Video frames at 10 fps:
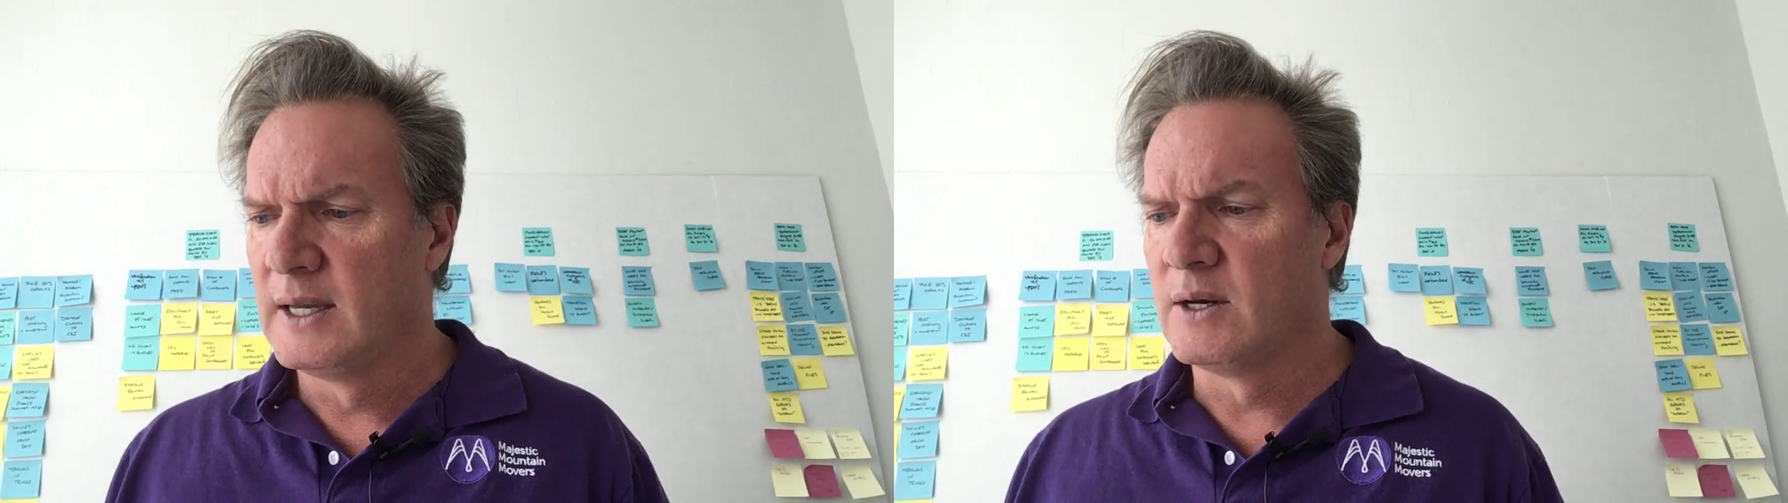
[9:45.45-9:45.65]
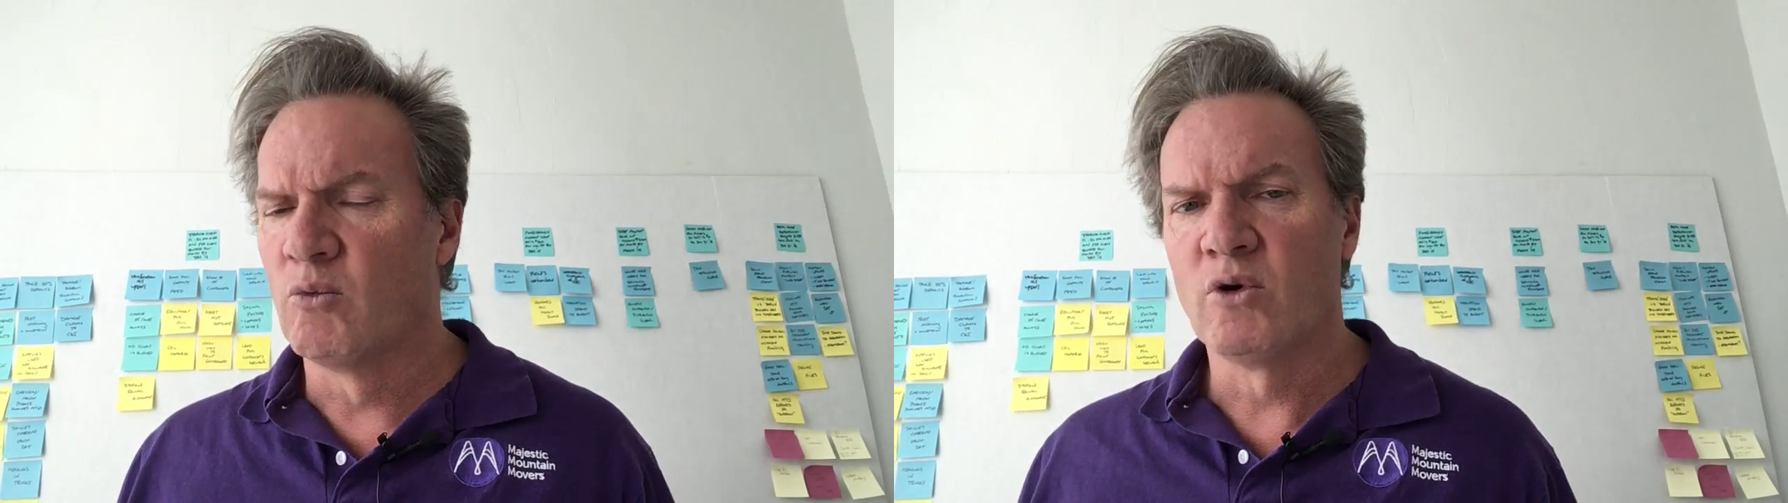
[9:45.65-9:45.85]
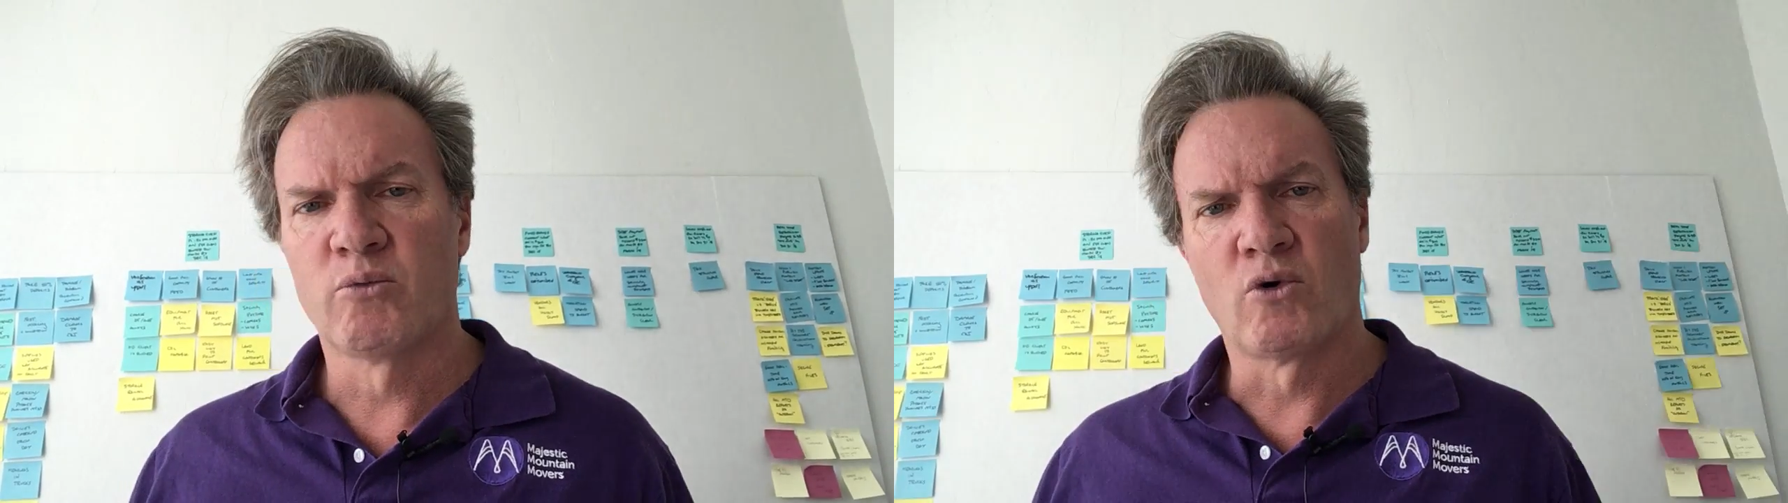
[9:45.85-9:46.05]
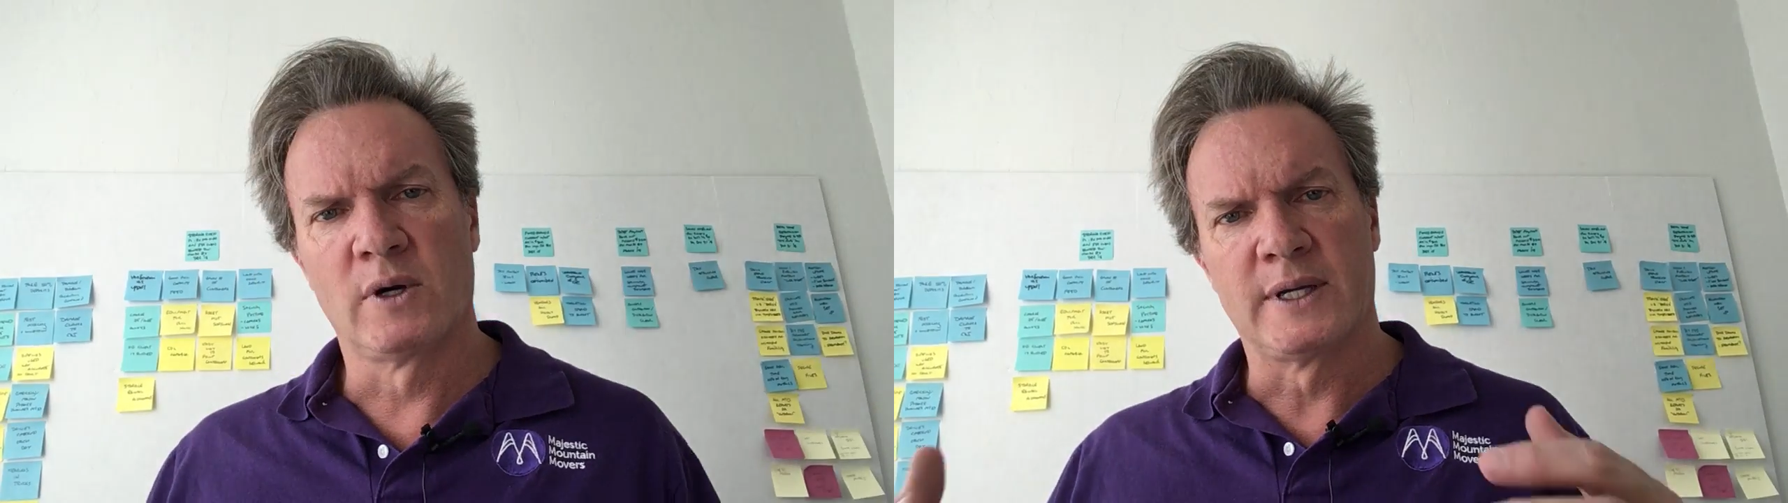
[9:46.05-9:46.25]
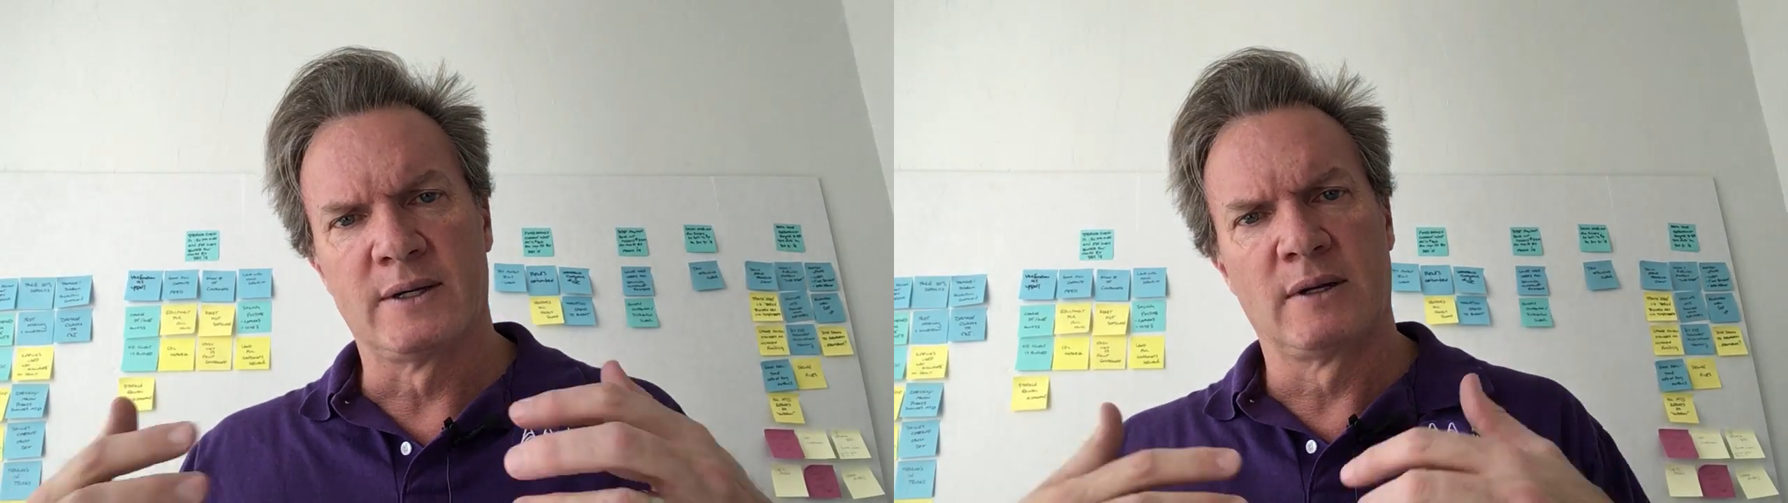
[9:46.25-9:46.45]
And more
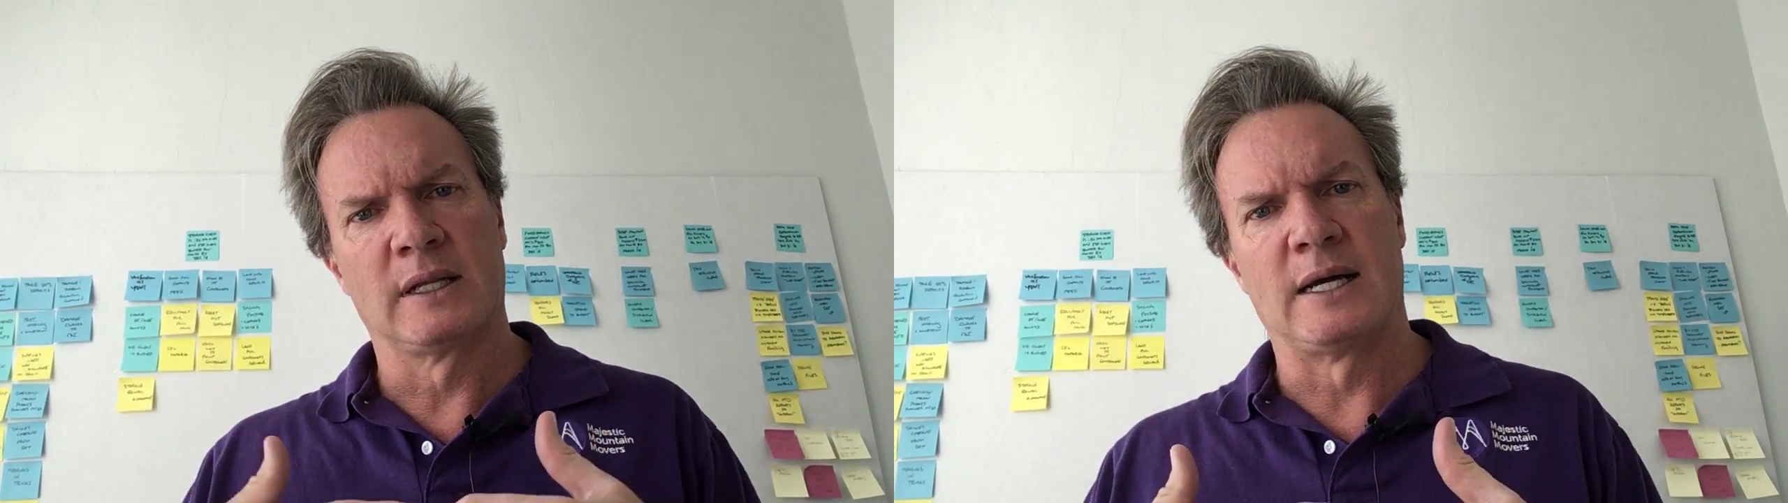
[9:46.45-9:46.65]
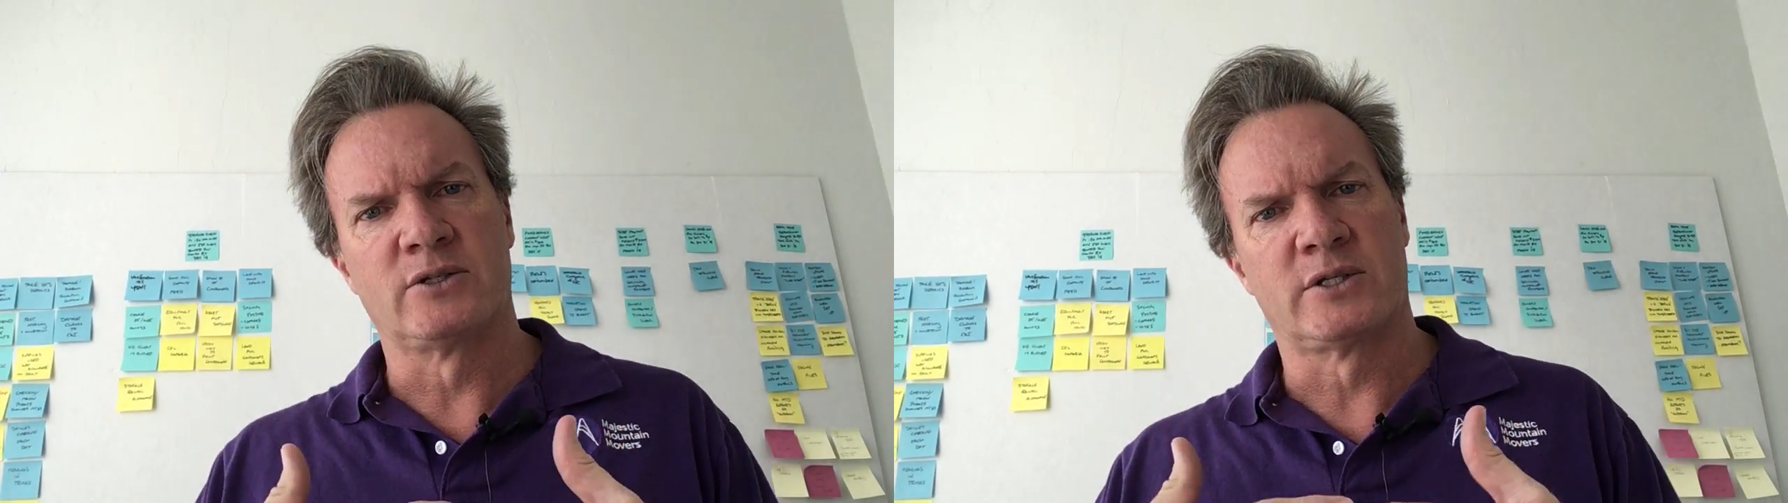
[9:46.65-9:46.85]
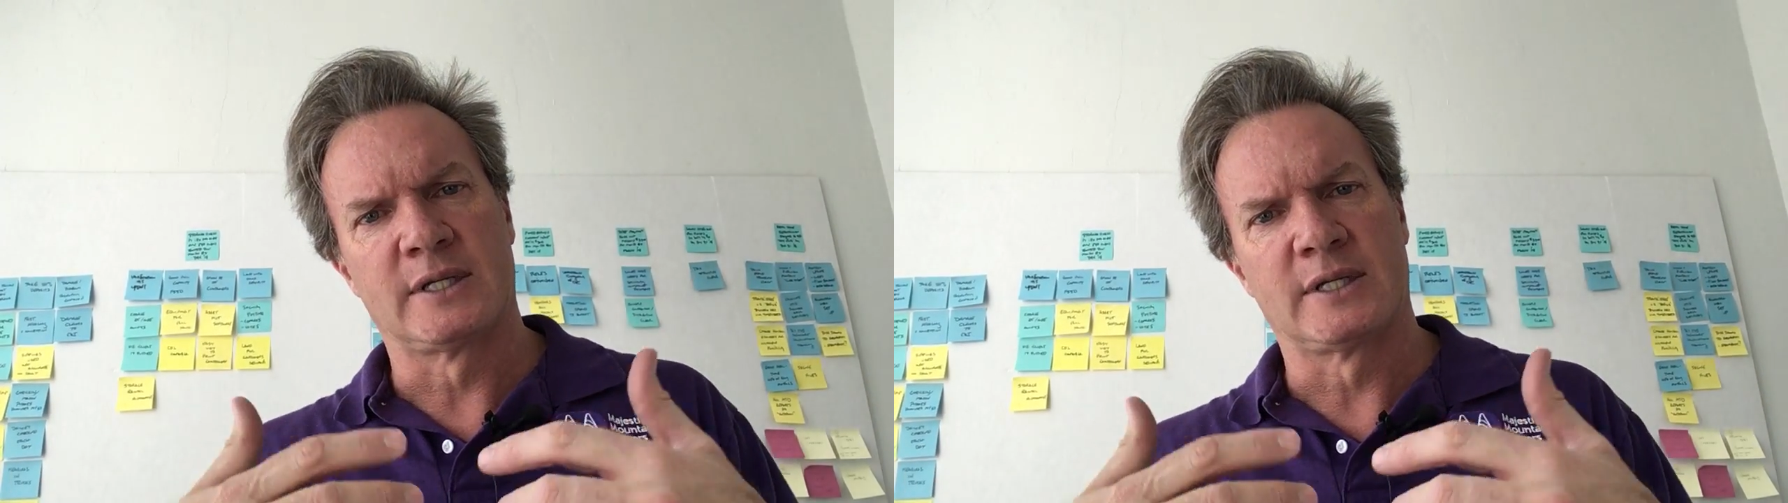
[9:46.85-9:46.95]
importantly, it allows us